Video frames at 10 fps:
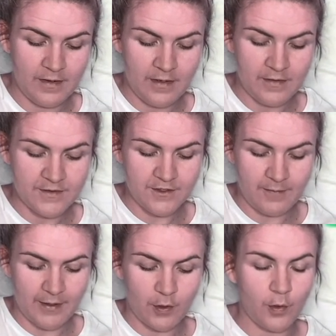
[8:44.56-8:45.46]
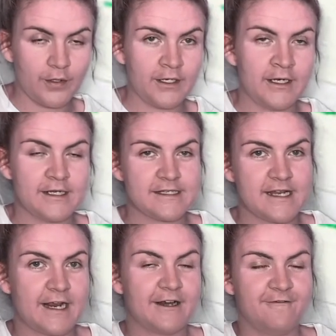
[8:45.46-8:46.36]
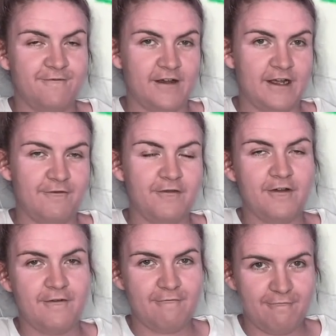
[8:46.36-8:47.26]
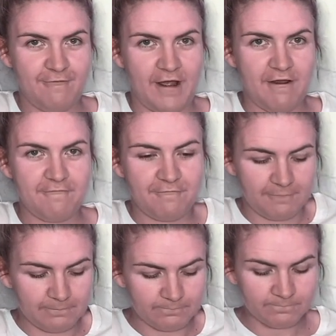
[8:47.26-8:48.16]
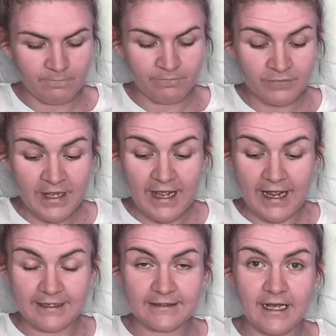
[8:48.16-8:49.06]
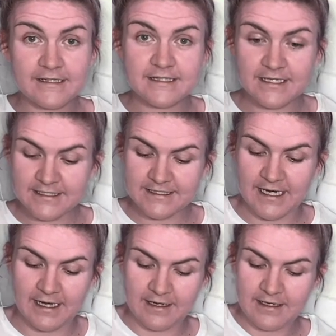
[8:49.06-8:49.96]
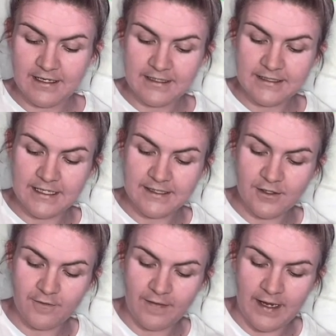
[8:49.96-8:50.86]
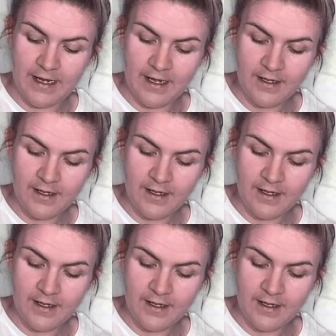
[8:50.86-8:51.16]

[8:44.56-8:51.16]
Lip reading: So my coordinate is -5, 5. And lastly D. D is over here